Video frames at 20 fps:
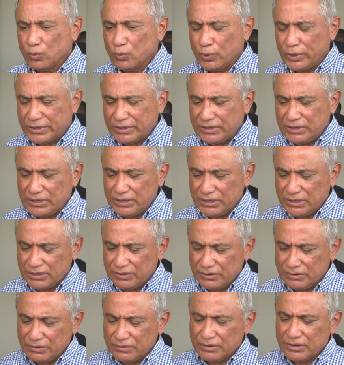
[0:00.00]
with
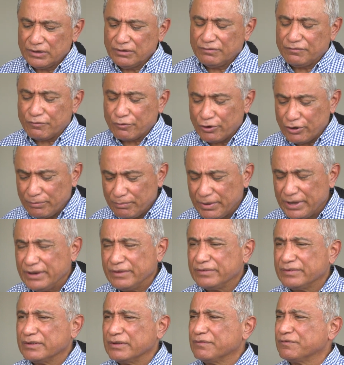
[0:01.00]
the foreign
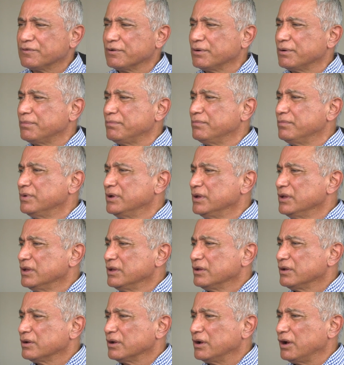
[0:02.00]
minister from
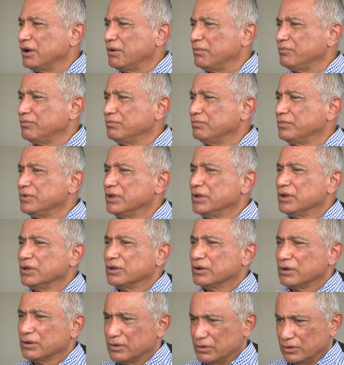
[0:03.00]
um,
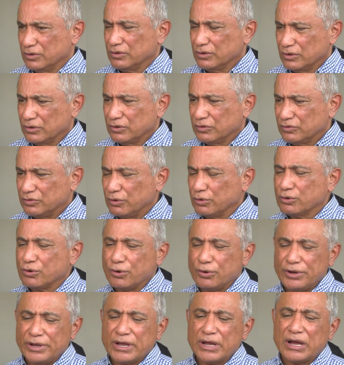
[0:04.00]
South
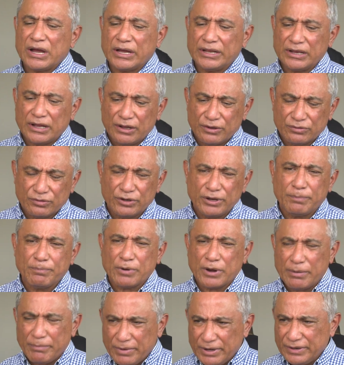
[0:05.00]
Korea and also the
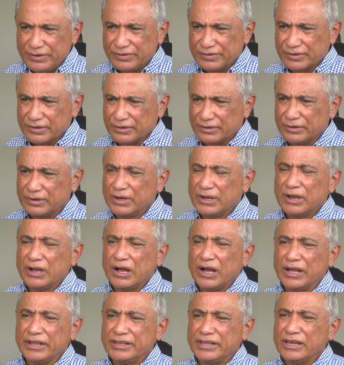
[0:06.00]
prime minister.
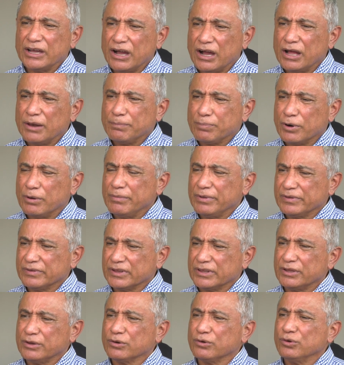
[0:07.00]
And they all promised
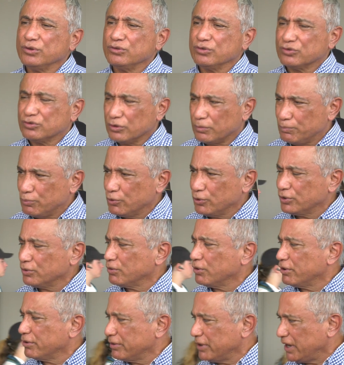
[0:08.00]
that they are going to support
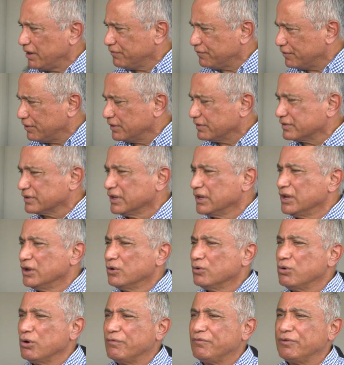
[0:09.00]
our efforts.
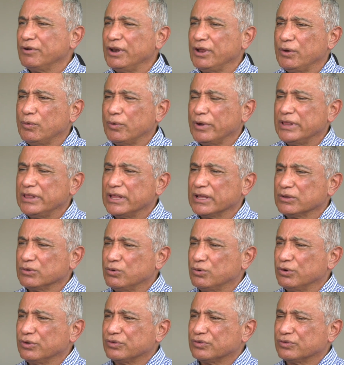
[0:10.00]
Hopefully, when that
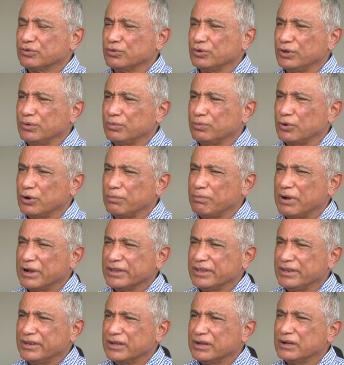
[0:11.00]
goes to the World
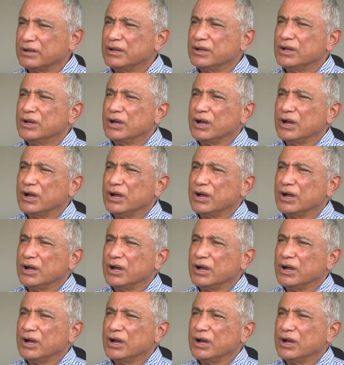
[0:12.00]
Bank, either